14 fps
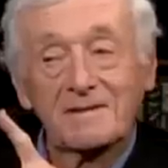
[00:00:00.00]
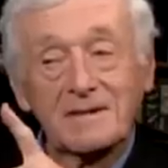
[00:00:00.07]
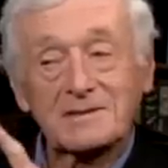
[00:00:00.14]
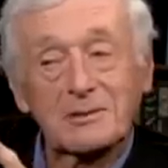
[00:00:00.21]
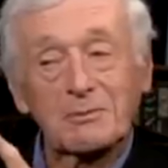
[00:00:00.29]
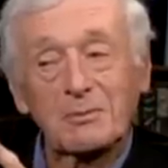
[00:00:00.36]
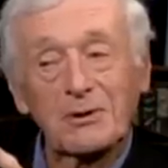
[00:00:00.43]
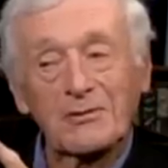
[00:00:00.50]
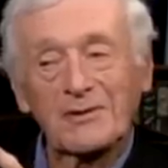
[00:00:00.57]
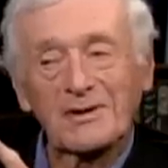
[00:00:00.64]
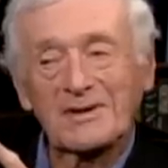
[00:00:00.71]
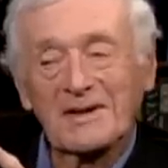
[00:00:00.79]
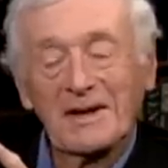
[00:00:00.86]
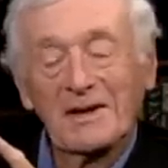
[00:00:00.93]
That's a
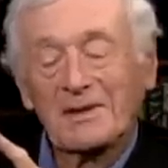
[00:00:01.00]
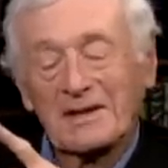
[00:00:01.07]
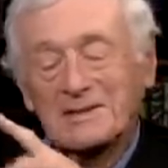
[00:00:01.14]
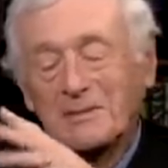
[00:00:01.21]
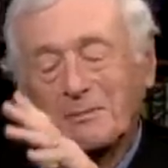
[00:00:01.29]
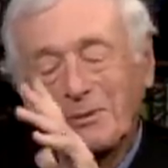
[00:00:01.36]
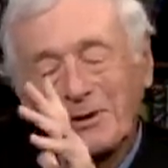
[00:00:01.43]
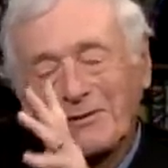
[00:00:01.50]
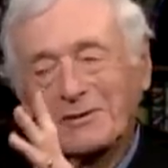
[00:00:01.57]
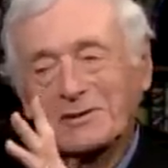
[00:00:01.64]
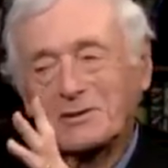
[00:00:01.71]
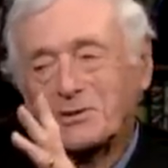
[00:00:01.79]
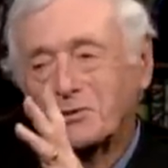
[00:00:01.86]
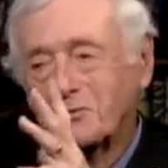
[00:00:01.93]

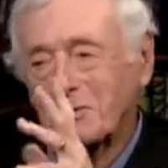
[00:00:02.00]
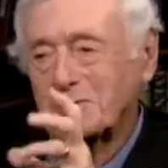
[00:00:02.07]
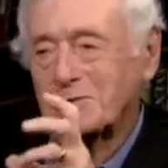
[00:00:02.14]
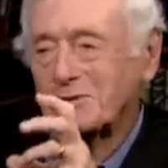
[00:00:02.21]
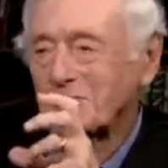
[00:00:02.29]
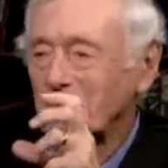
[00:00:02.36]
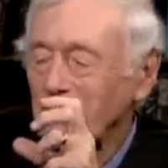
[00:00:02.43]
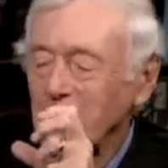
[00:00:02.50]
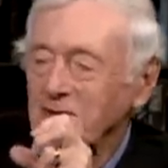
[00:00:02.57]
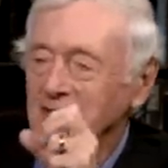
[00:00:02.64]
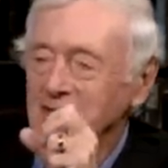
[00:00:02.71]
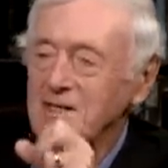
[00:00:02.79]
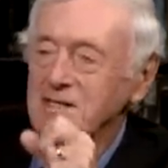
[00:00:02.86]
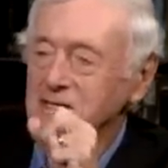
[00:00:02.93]
perfect description of what
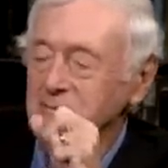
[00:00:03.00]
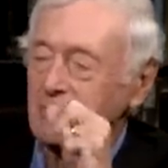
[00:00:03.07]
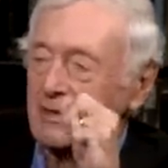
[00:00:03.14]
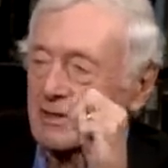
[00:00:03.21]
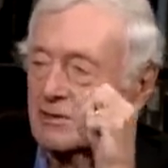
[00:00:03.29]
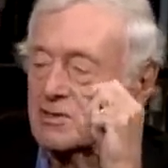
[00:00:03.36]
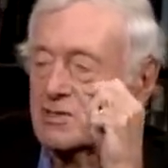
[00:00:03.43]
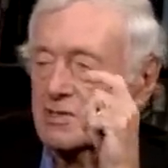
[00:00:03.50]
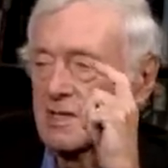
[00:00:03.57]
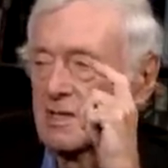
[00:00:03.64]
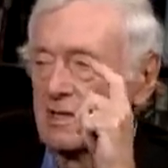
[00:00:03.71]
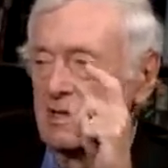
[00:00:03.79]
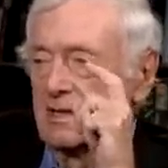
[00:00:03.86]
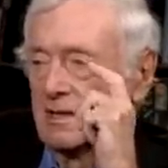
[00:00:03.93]
it is, because,
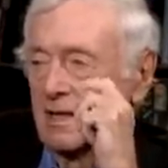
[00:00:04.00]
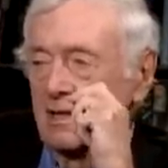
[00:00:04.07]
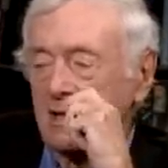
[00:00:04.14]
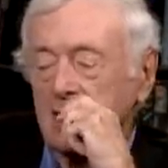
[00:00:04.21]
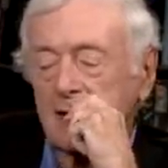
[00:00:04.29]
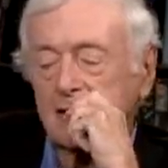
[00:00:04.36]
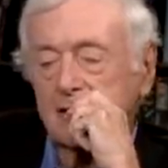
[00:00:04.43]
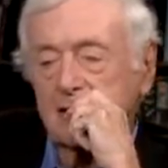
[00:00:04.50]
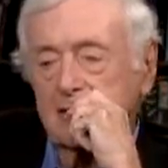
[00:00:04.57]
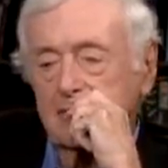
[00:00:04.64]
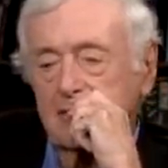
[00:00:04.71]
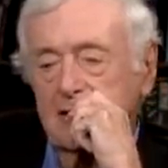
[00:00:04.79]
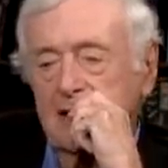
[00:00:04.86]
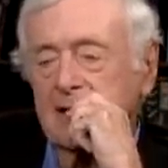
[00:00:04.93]

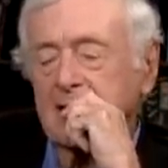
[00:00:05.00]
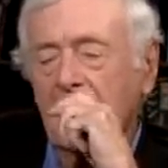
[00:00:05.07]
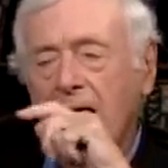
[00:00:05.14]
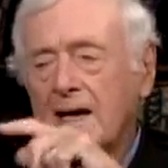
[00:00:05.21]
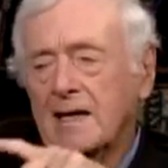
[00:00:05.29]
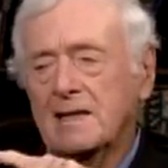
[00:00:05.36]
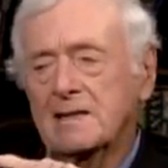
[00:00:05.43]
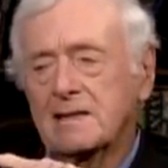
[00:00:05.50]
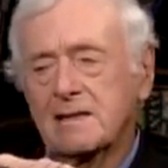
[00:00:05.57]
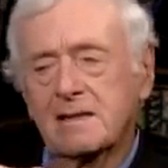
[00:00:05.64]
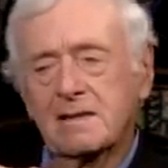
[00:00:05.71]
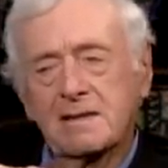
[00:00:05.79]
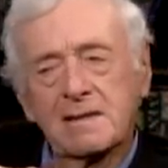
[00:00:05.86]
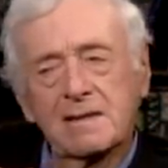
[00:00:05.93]
and I'm
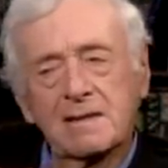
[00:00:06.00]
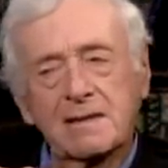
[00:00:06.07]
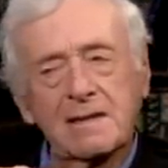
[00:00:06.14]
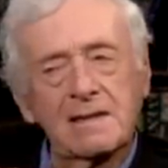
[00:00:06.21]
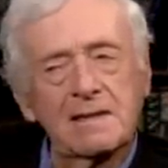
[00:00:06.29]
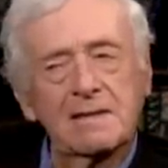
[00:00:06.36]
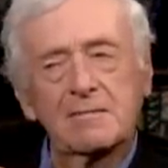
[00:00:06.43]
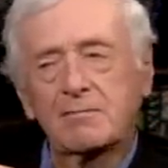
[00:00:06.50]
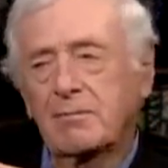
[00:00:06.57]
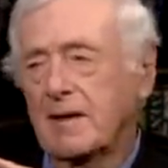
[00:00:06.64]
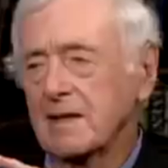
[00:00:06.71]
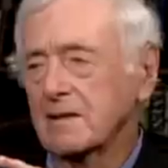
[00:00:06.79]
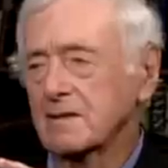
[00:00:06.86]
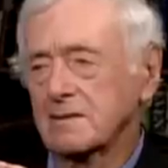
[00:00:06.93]
thinking
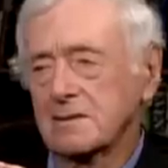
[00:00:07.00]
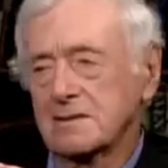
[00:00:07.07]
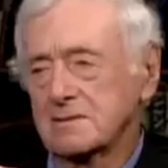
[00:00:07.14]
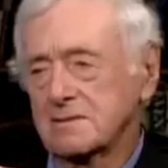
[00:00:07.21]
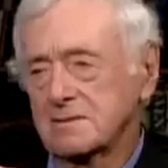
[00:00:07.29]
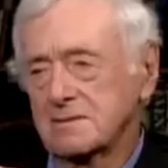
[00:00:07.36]
back on